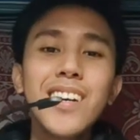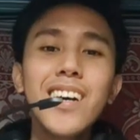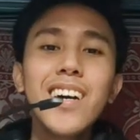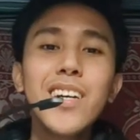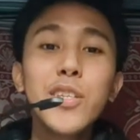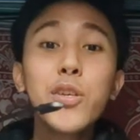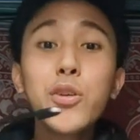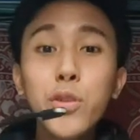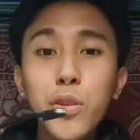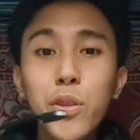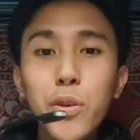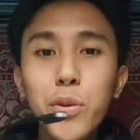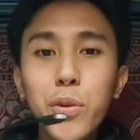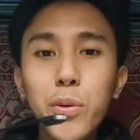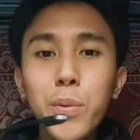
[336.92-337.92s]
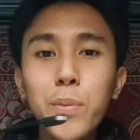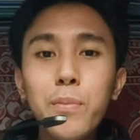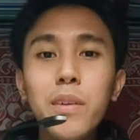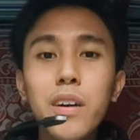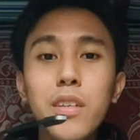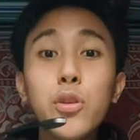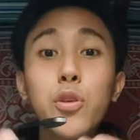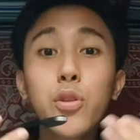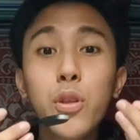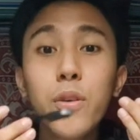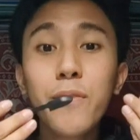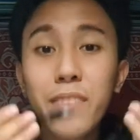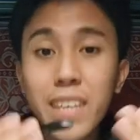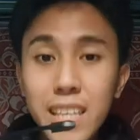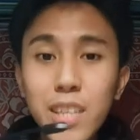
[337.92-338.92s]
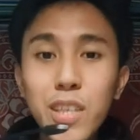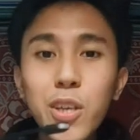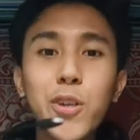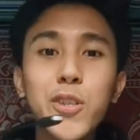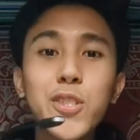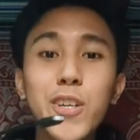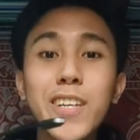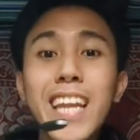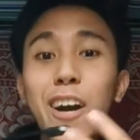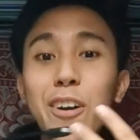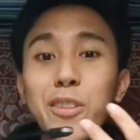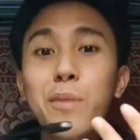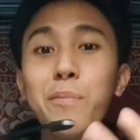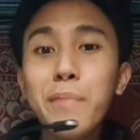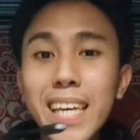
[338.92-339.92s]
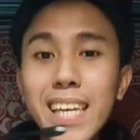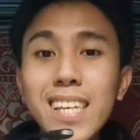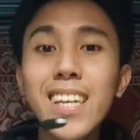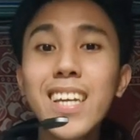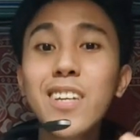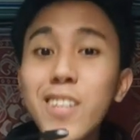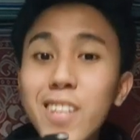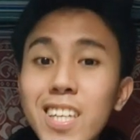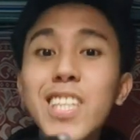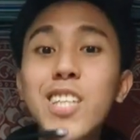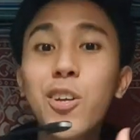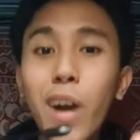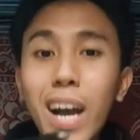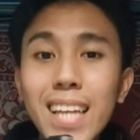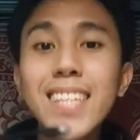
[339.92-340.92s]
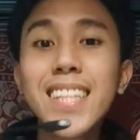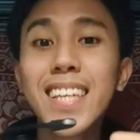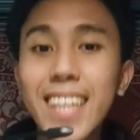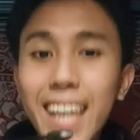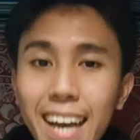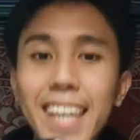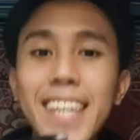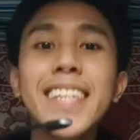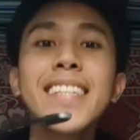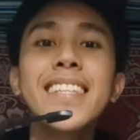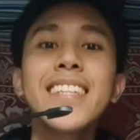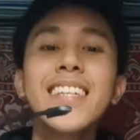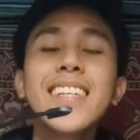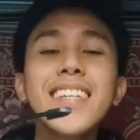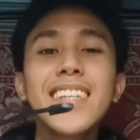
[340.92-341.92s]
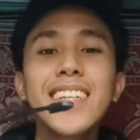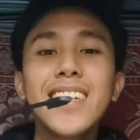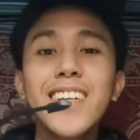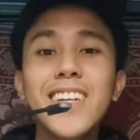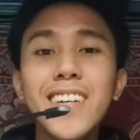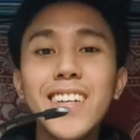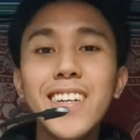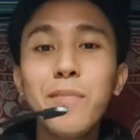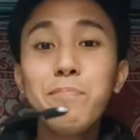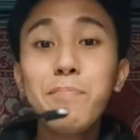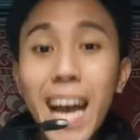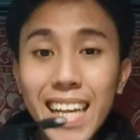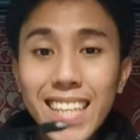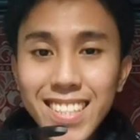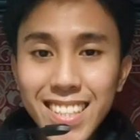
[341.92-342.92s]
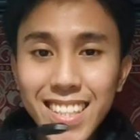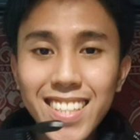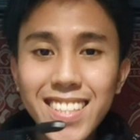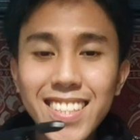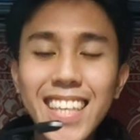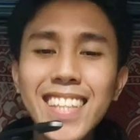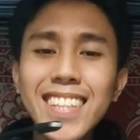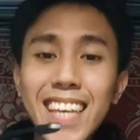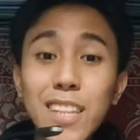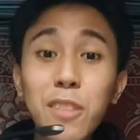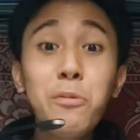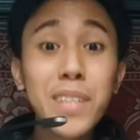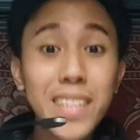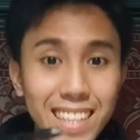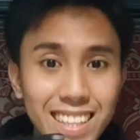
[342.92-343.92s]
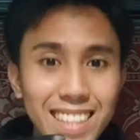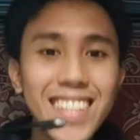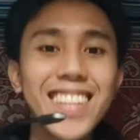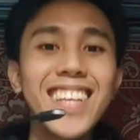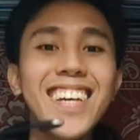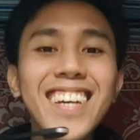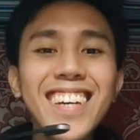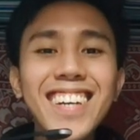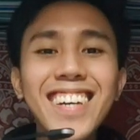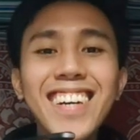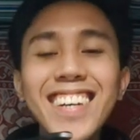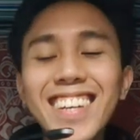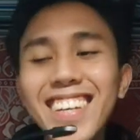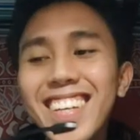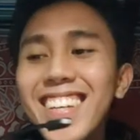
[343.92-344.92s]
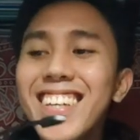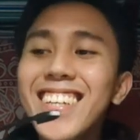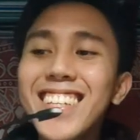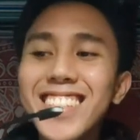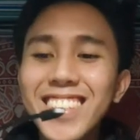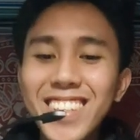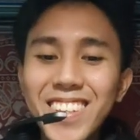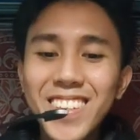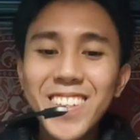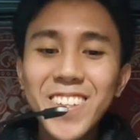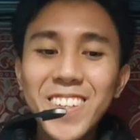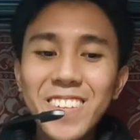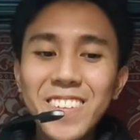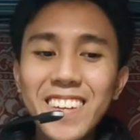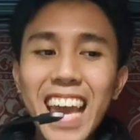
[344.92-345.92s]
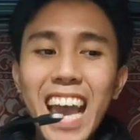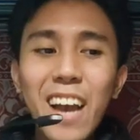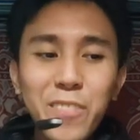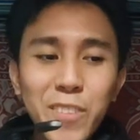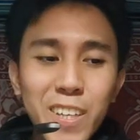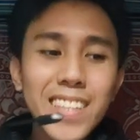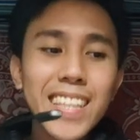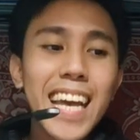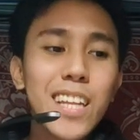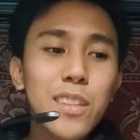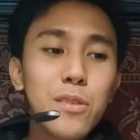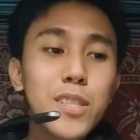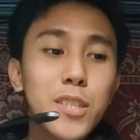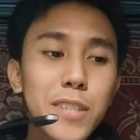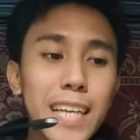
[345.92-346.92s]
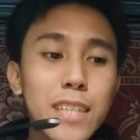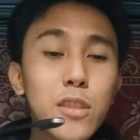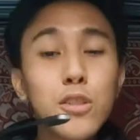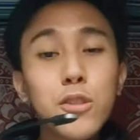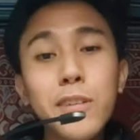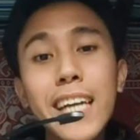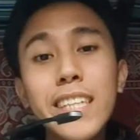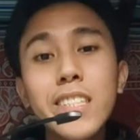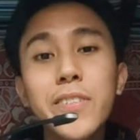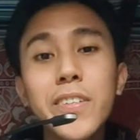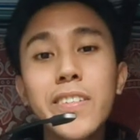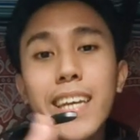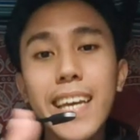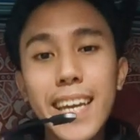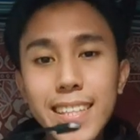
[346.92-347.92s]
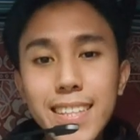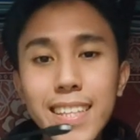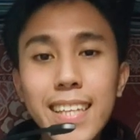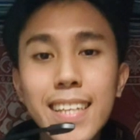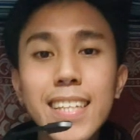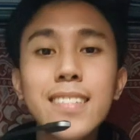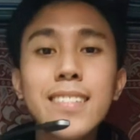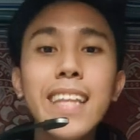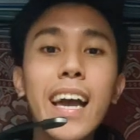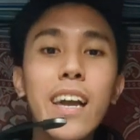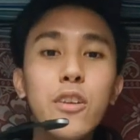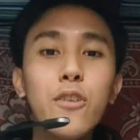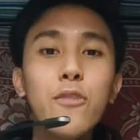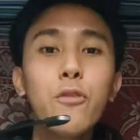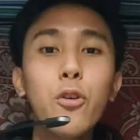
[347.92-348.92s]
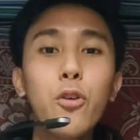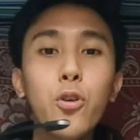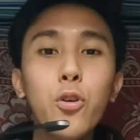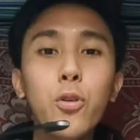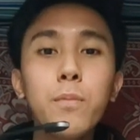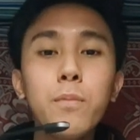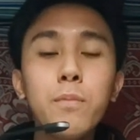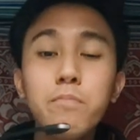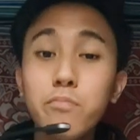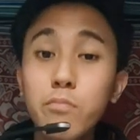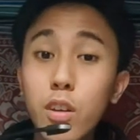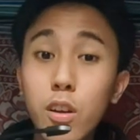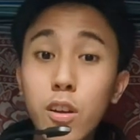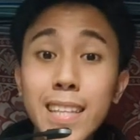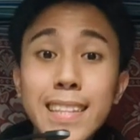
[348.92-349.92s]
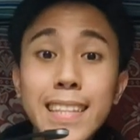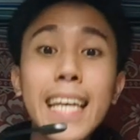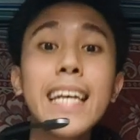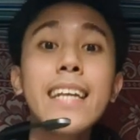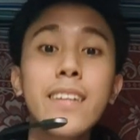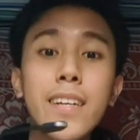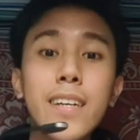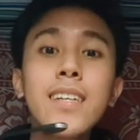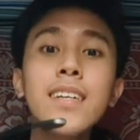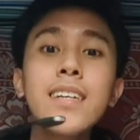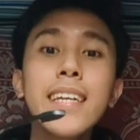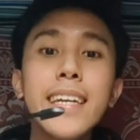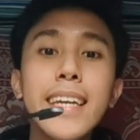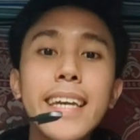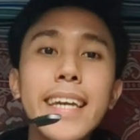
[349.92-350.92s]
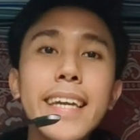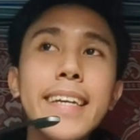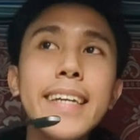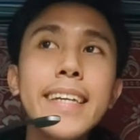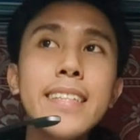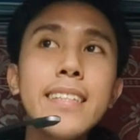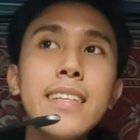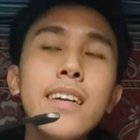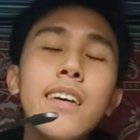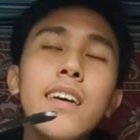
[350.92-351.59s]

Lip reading: YouTube videos on how to make a good quality kind pasta, and yet we did it. So after that, we tried to transfer it in a styrofoam container, and